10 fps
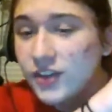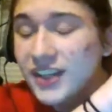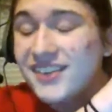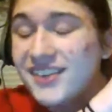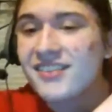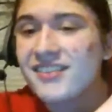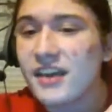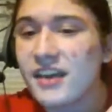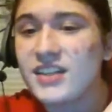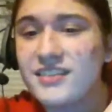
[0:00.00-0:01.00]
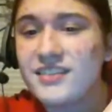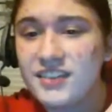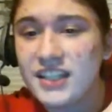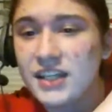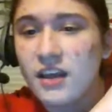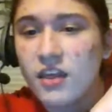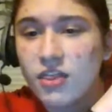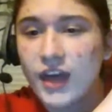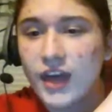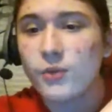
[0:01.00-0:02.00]
It seats
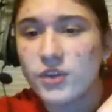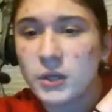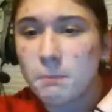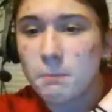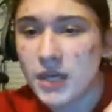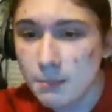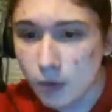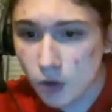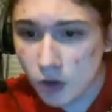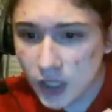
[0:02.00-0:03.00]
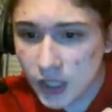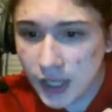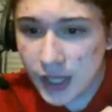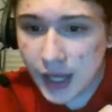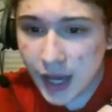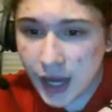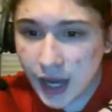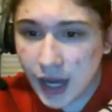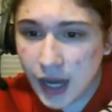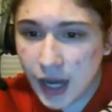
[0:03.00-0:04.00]
17,000 people,
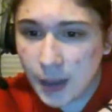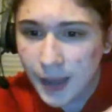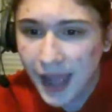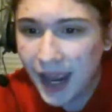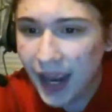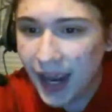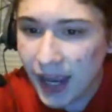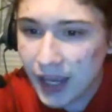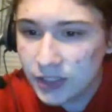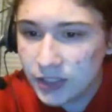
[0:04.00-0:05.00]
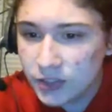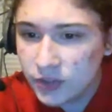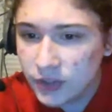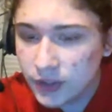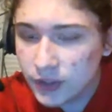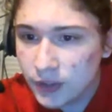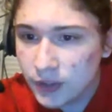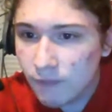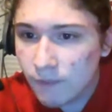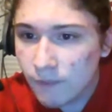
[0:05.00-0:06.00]
and
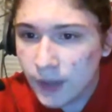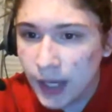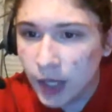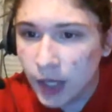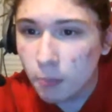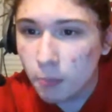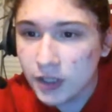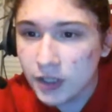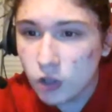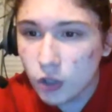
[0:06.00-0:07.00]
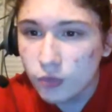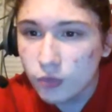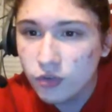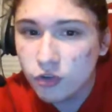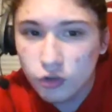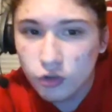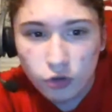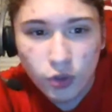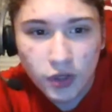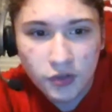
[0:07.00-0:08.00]
it opened
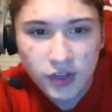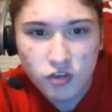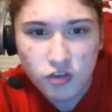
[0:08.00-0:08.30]
close to a